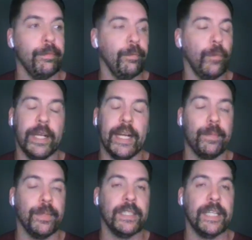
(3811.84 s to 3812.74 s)
Whether it
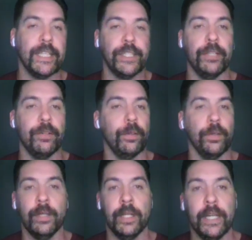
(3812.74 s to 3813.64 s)
happens next year
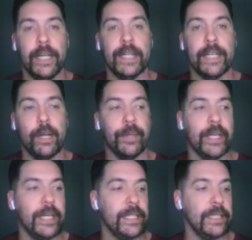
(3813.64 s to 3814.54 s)
or in the coming
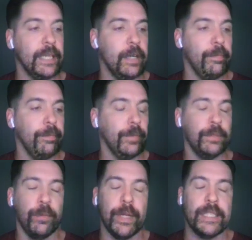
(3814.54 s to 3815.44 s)
years,
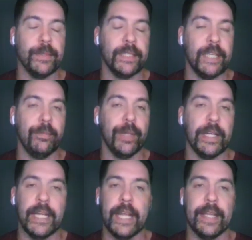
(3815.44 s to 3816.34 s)
remains to be seen. But
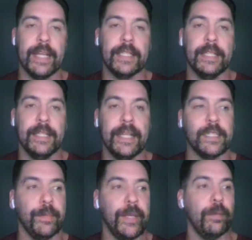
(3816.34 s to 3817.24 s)
yeah, that
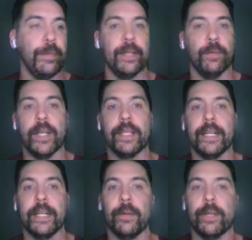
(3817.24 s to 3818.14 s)
to me would be the one
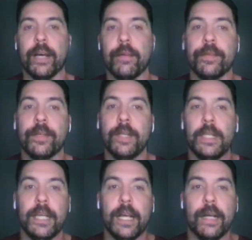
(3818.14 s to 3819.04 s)
thing I would love
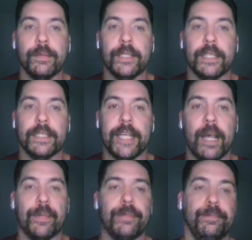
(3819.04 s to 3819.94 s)
to
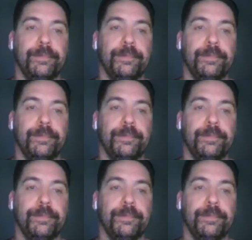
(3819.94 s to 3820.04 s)
happen.